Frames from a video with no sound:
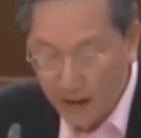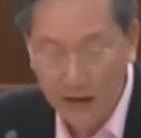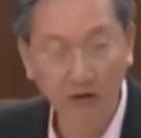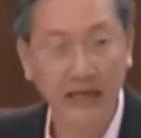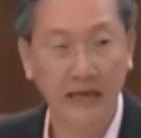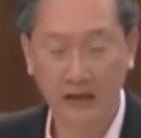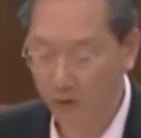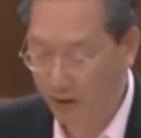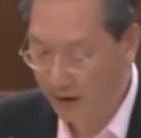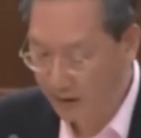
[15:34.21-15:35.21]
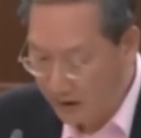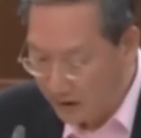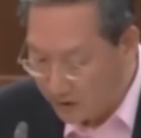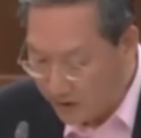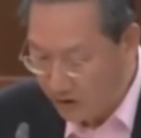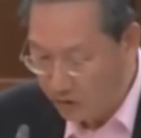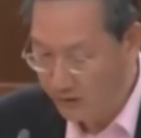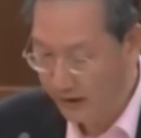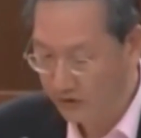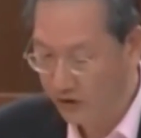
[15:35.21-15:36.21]
uh, who received an
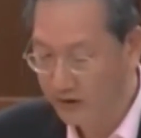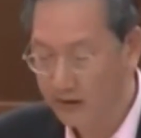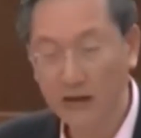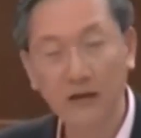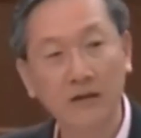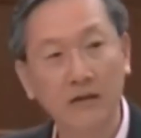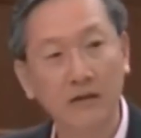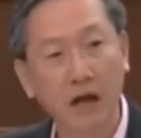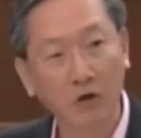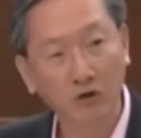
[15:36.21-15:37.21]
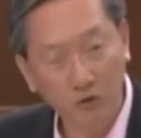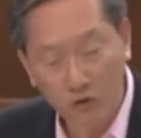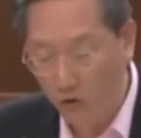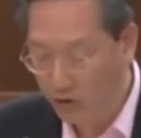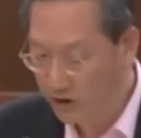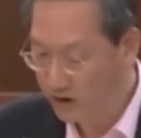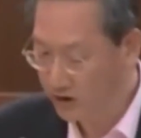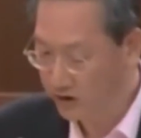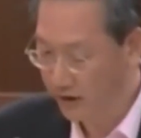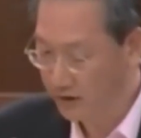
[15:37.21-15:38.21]
NAC Arts scholarship to
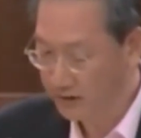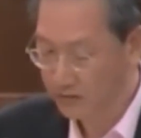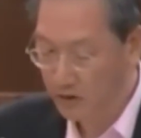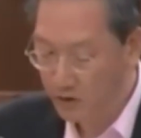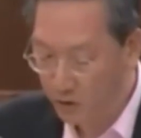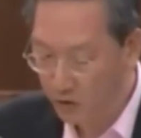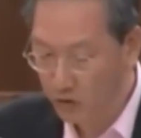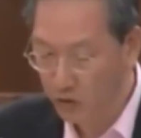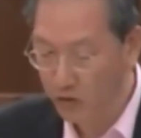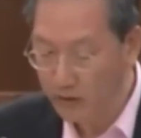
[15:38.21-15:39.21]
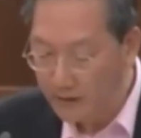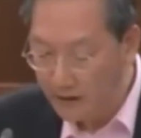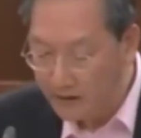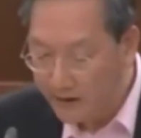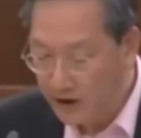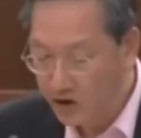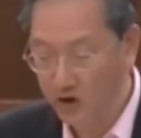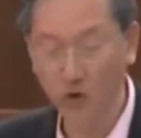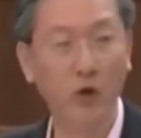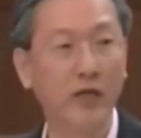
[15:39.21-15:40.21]
pursue an undergraduate degree in Beijing
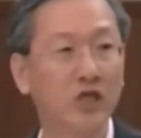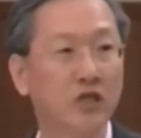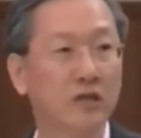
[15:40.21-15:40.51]
uh,